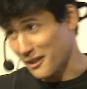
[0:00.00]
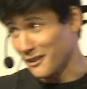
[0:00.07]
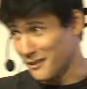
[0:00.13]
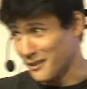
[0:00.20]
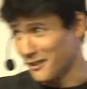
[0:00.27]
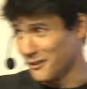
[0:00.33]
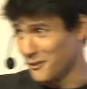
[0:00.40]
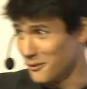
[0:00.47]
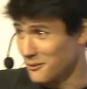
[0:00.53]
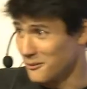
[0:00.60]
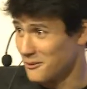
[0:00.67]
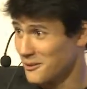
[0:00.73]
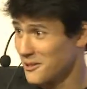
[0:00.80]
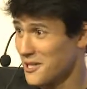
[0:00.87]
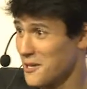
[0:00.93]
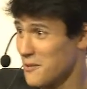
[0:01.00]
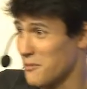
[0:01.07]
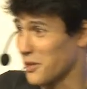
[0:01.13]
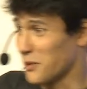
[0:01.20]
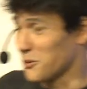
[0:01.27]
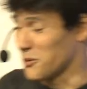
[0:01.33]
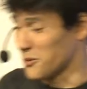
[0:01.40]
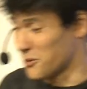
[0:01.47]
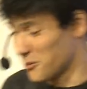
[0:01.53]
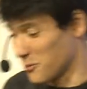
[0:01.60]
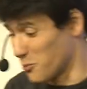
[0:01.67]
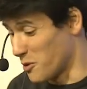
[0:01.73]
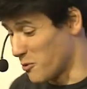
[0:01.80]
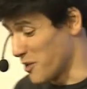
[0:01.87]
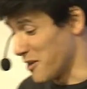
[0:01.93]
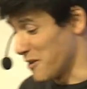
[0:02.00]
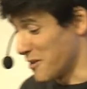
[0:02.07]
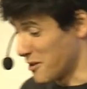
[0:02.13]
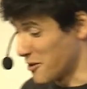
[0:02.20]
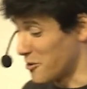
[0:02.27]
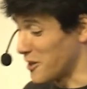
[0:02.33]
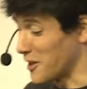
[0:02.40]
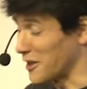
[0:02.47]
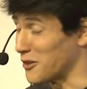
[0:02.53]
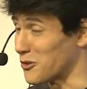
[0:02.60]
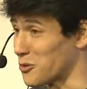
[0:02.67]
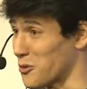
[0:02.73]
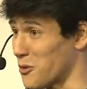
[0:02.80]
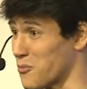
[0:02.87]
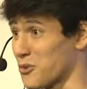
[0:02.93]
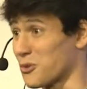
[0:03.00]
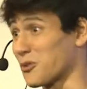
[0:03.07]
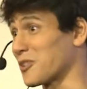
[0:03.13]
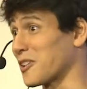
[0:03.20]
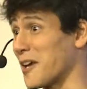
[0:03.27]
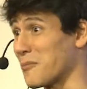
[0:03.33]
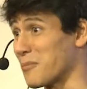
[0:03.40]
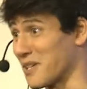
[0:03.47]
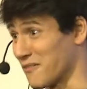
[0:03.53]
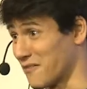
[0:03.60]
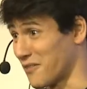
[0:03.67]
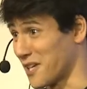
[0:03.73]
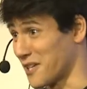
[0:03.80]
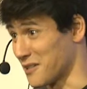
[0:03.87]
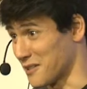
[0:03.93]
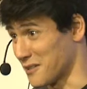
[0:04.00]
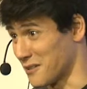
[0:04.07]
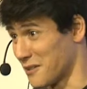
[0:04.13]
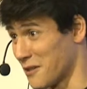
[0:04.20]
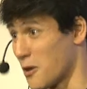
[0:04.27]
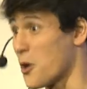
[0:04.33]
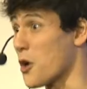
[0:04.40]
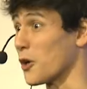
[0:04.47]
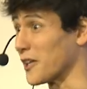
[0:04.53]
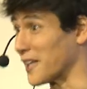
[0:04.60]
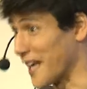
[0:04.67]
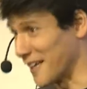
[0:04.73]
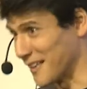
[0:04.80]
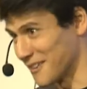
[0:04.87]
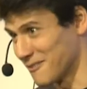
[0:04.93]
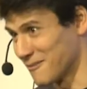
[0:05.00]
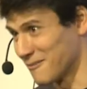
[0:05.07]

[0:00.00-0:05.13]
can tell you, because we were going into a prototyping phase again.